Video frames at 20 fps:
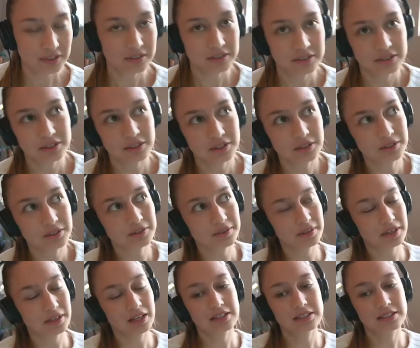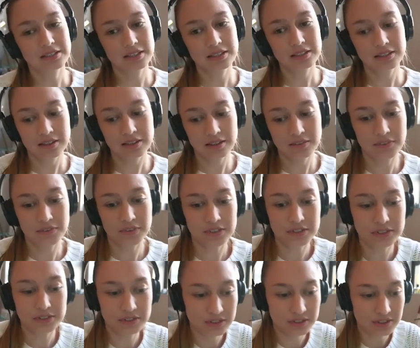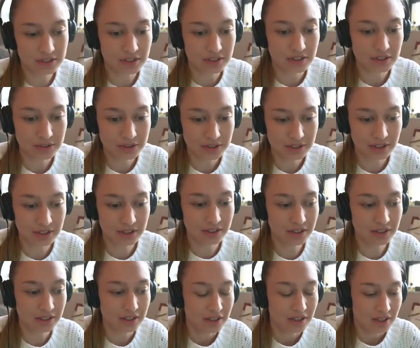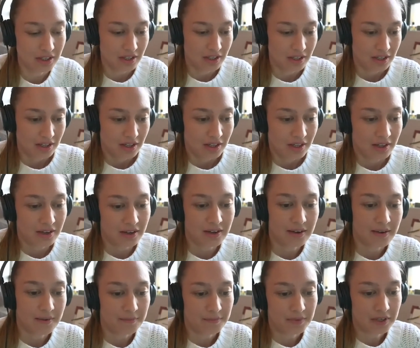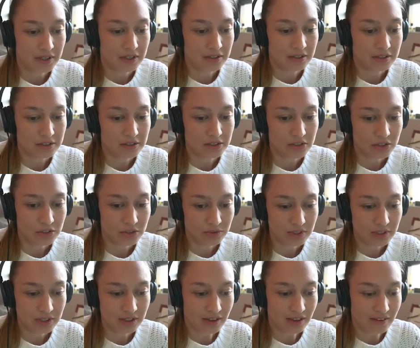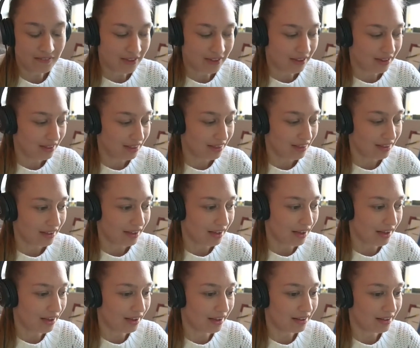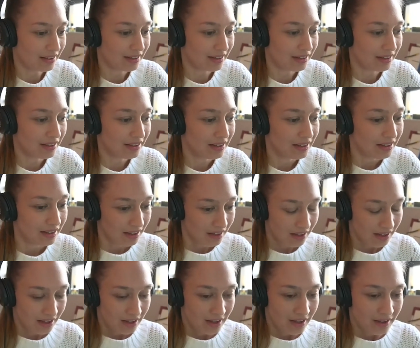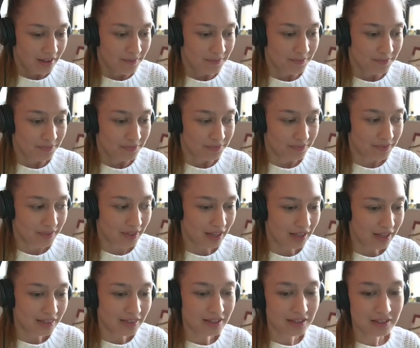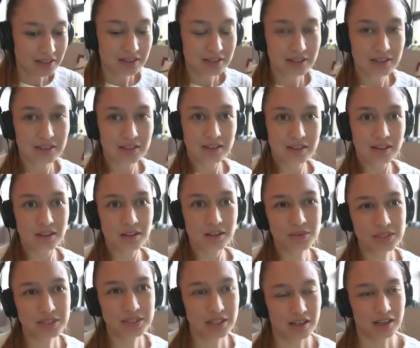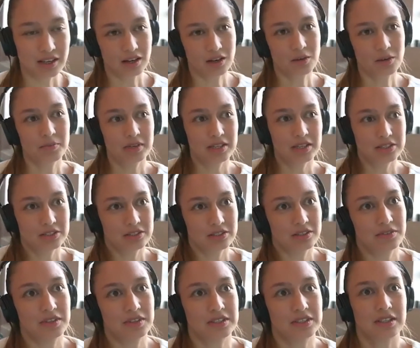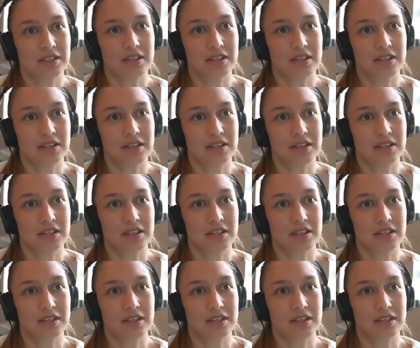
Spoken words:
So I sent the first newsletter on June 11th, and I think it was like a combination of things.